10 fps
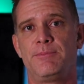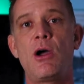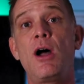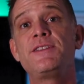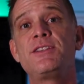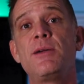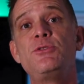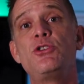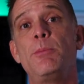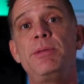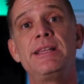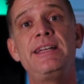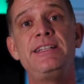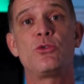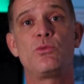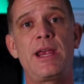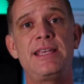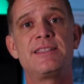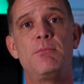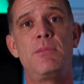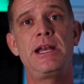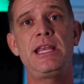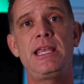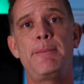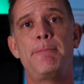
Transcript: Now, oftentimes your ability to raise money